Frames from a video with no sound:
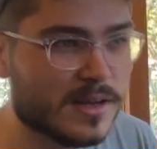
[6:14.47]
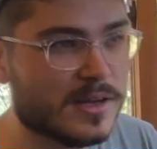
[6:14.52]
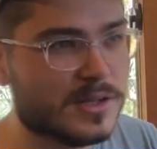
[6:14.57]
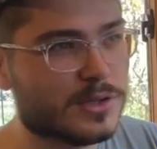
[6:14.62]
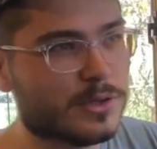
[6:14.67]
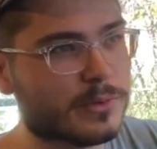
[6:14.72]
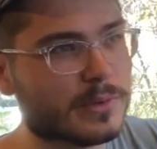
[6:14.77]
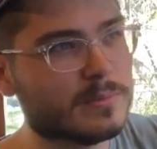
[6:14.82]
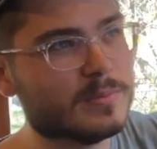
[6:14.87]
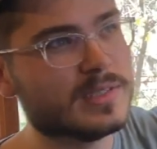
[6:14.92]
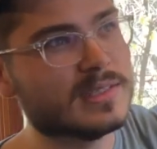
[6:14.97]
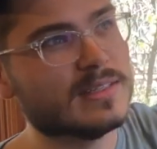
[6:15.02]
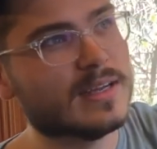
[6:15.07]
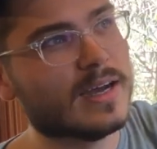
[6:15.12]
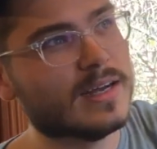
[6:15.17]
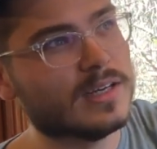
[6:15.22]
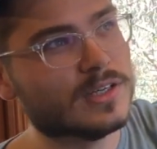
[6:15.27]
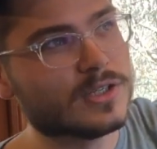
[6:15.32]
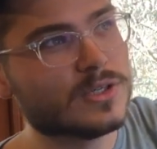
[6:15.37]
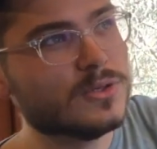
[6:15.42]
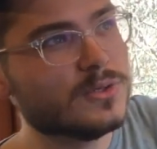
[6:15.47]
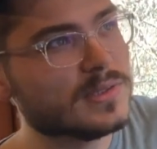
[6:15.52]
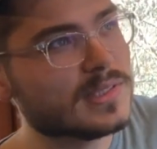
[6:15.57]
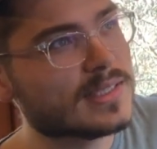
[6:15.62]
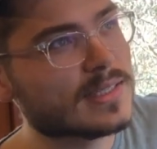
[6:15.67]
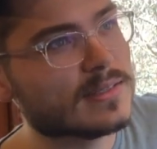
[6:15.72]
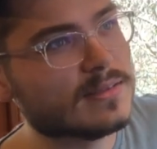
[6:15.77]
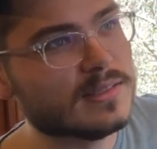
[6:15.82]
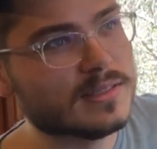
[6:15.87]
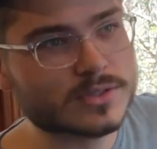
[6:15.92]
The room is not
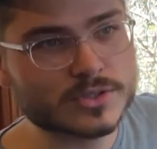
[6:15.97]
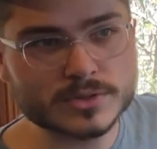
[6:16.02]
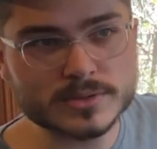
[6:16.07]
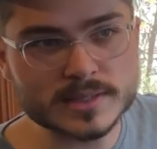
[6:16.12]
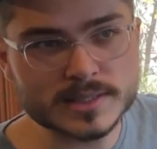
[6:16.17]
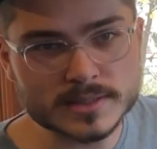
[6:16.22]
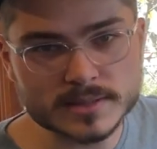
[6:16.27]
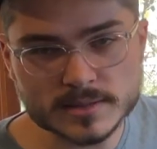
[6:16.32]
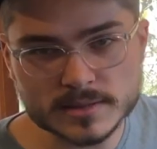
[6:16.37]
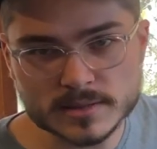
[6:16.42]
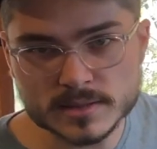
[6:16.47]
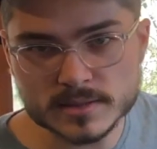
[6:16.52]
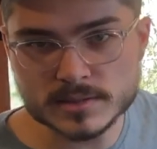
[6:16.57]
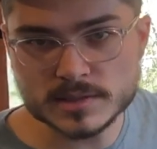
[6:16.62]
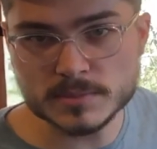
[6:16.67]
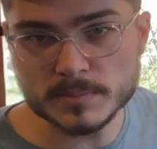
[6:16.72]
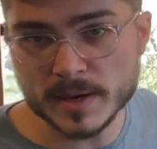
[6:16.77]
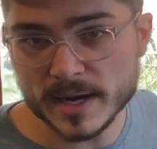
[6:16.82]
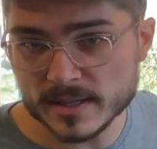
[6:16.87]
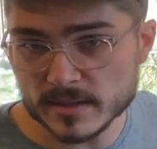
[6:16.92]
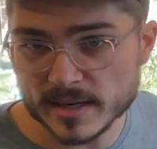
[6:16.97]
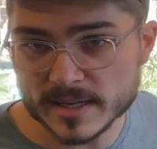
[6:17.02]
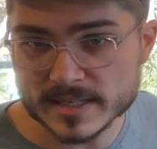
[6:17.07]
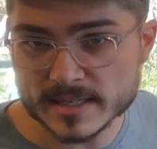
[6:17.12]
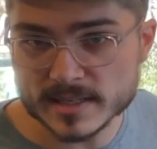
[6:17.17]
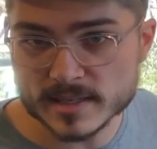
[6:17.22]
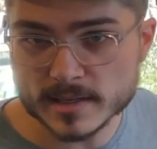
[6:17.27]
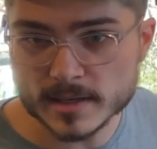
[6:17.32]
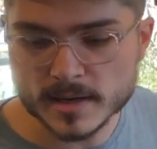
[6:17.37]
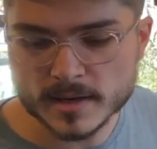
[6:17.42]
acoustically treated to my
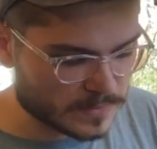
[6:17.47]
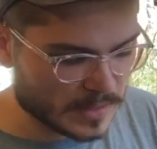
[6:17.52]
liking.